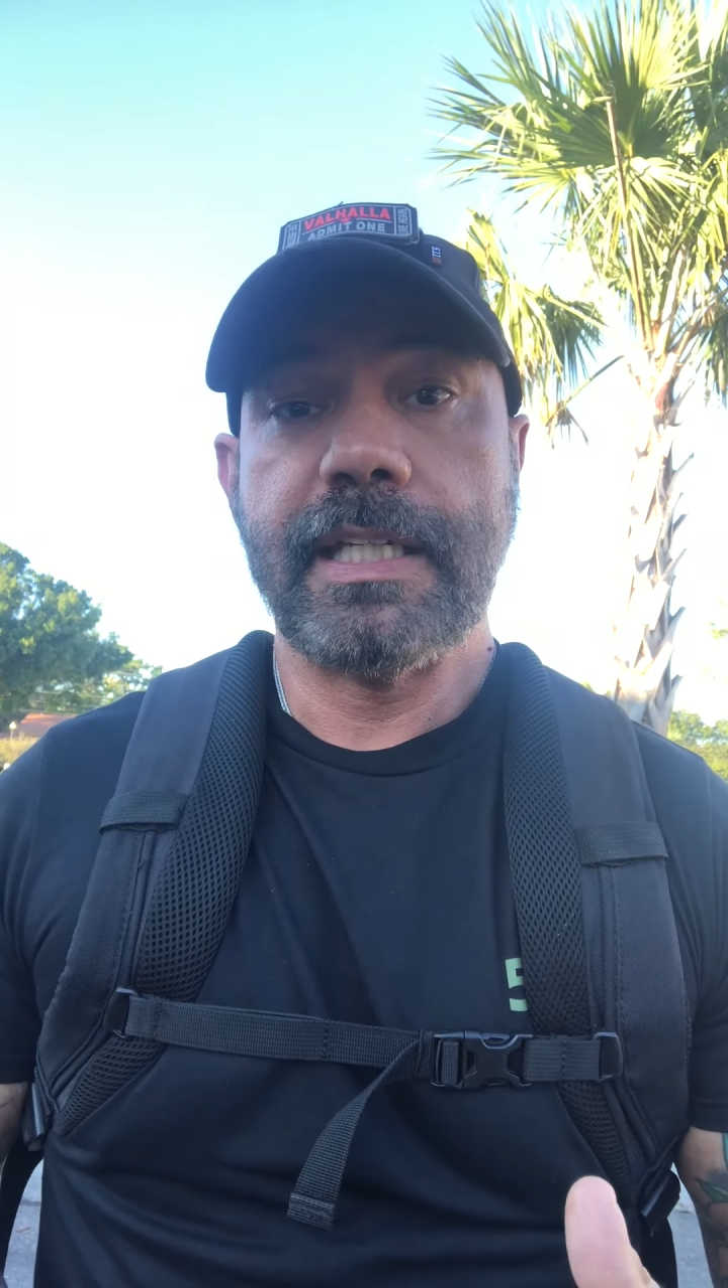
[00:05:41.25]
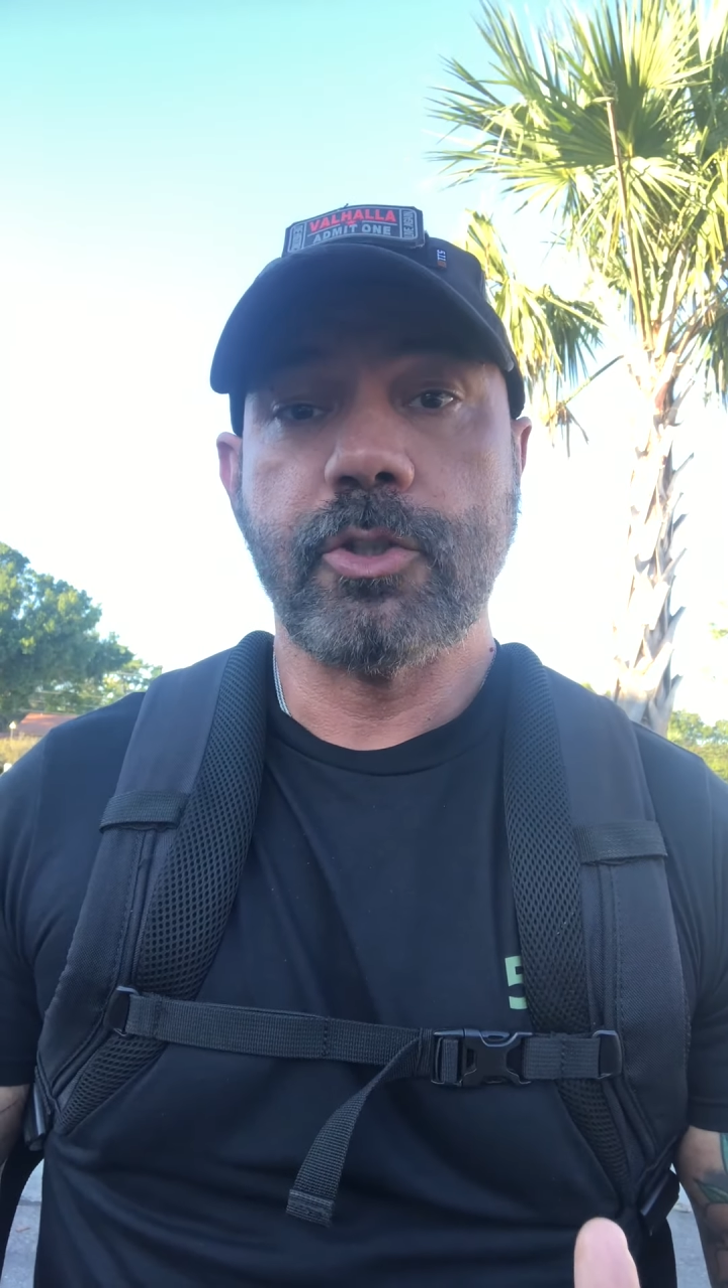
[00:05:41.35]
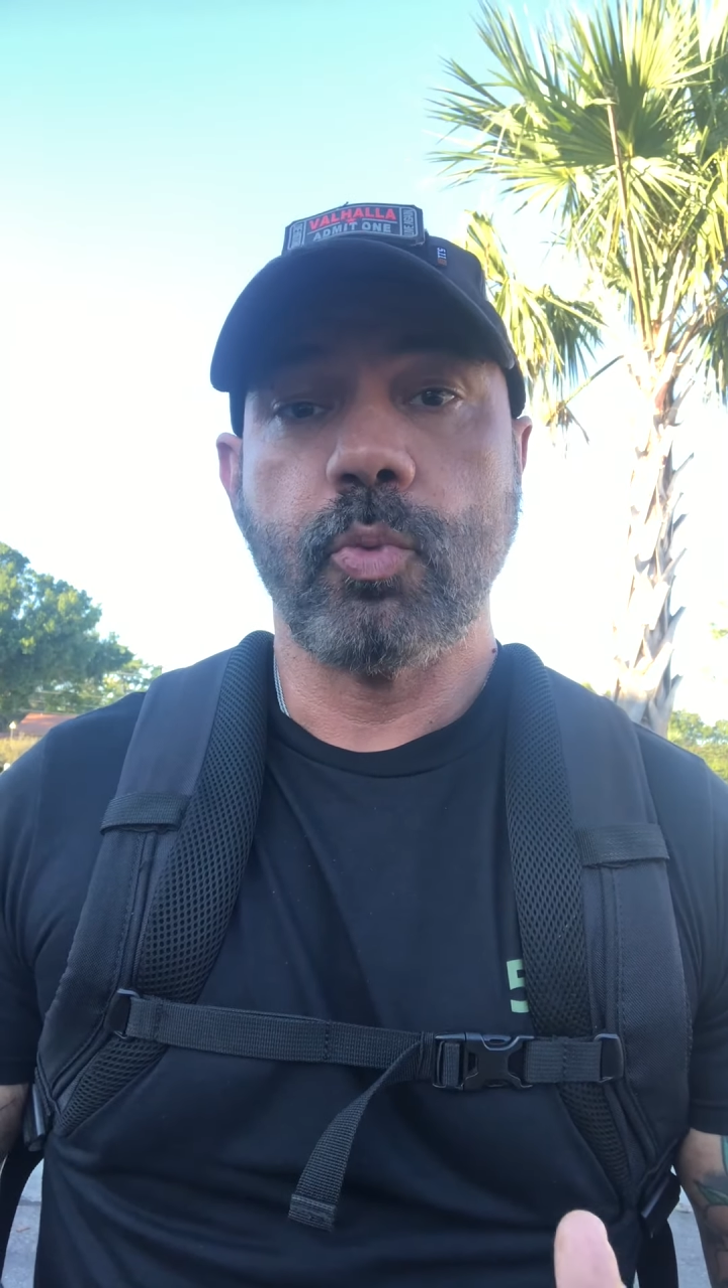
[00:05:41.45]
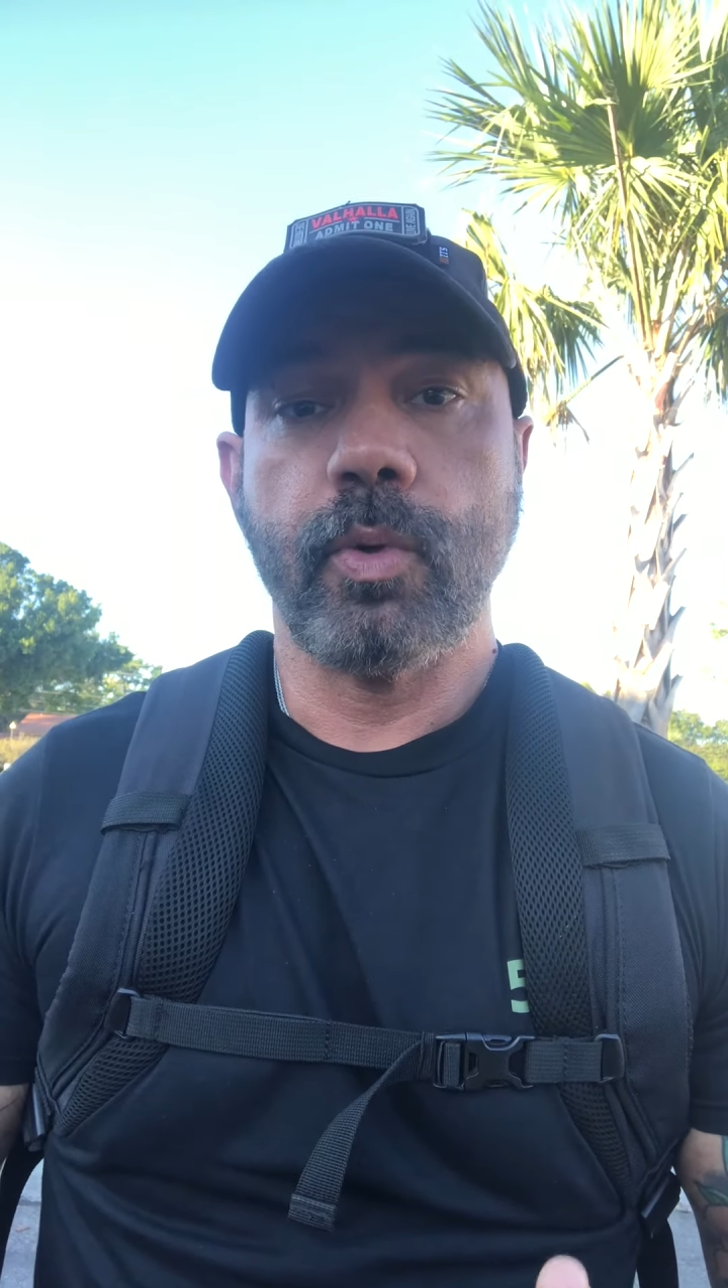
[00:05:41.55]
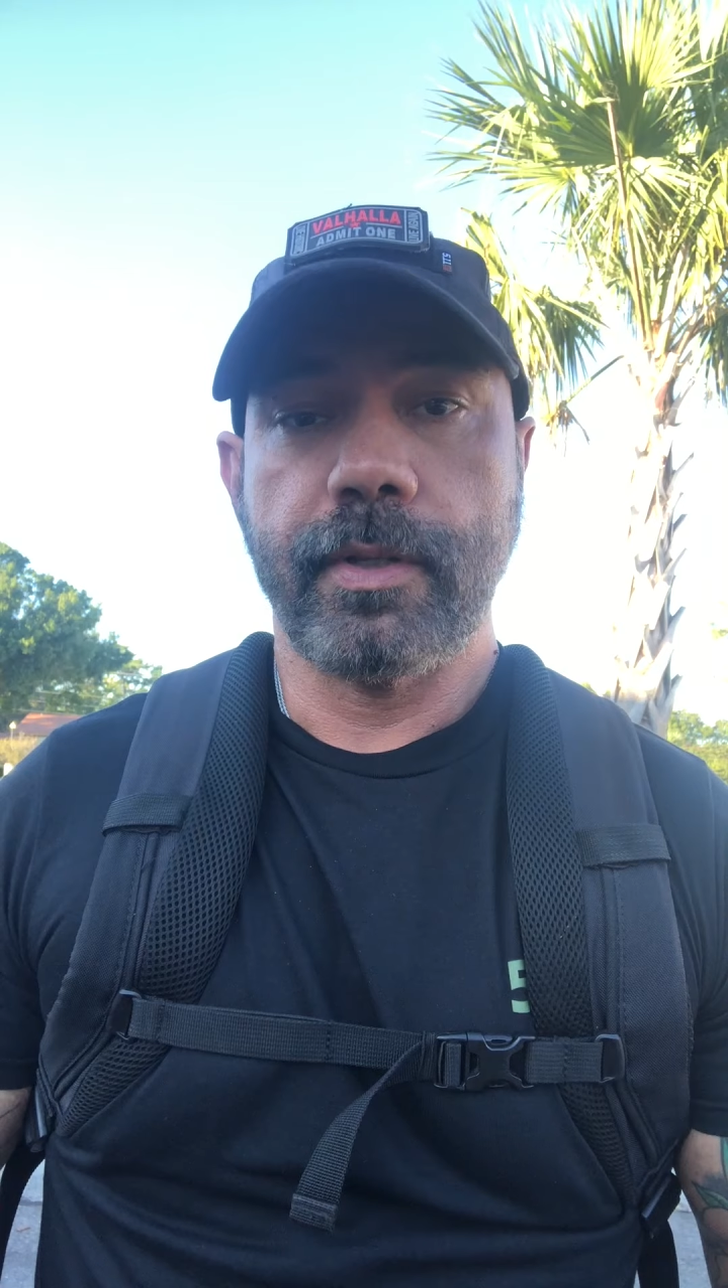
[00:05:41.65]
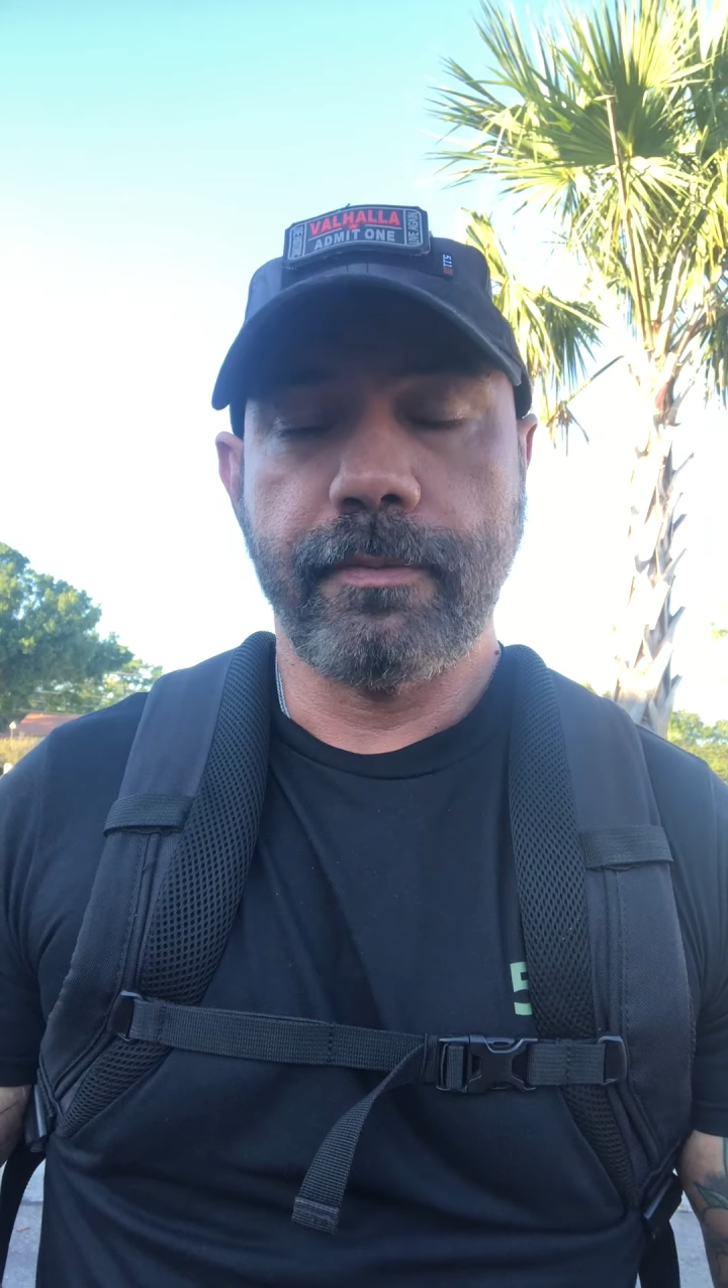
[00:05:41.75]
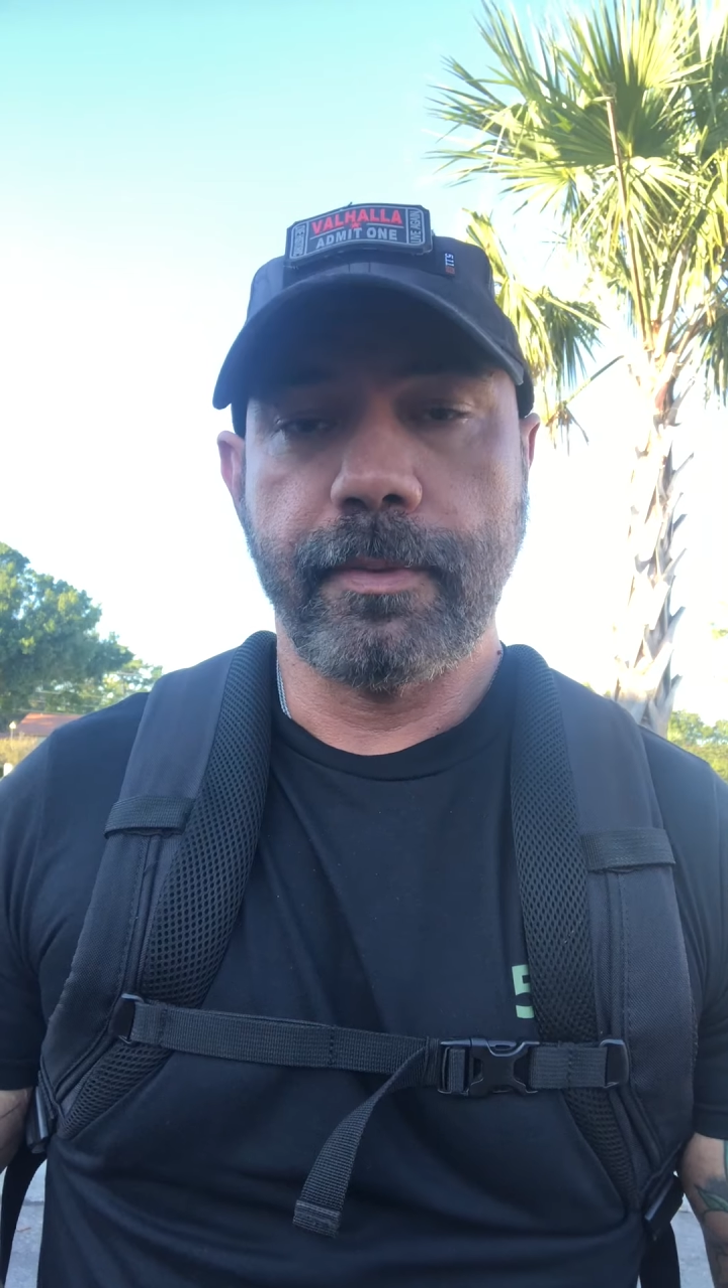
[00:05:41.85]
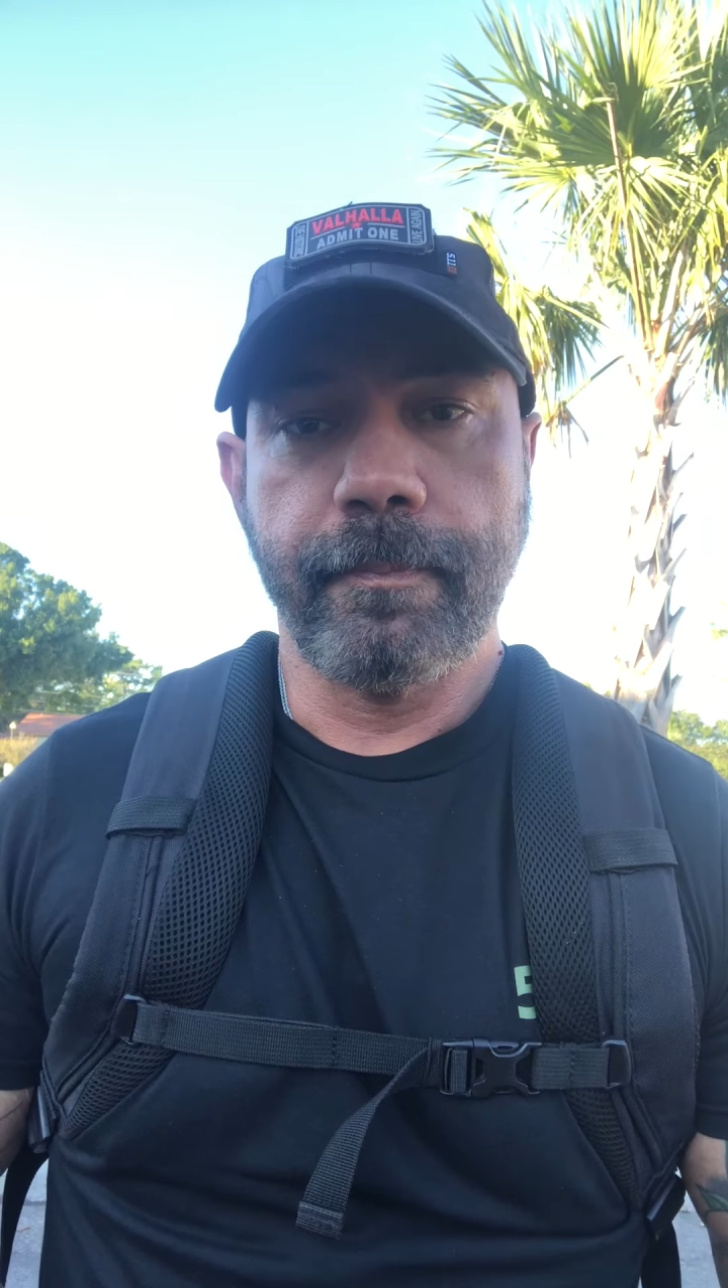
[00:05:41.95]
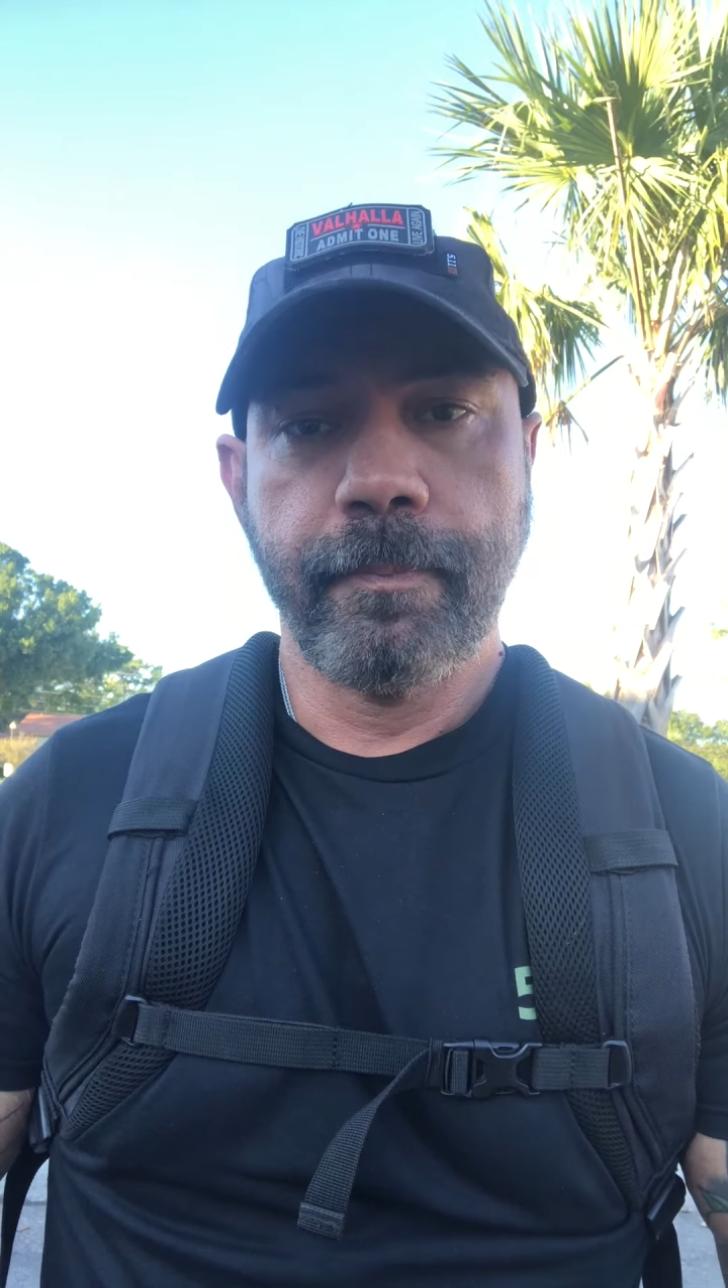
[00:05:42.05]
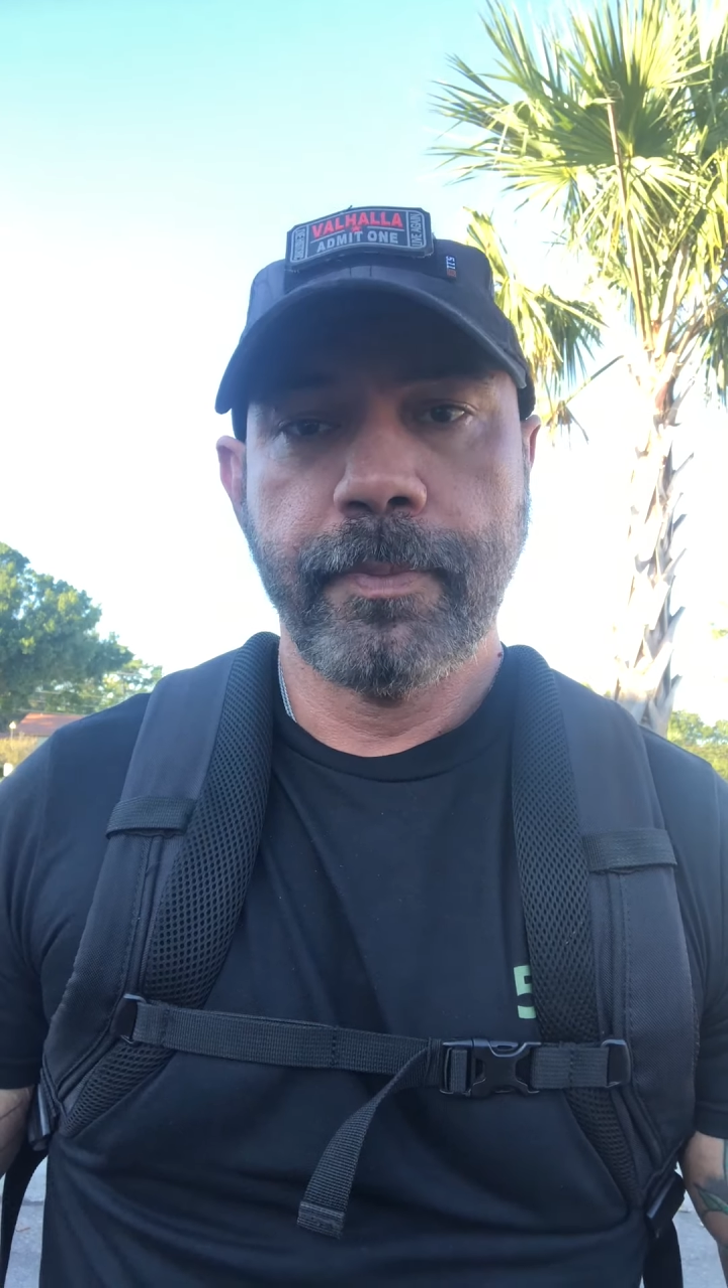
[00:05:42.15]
each one of them.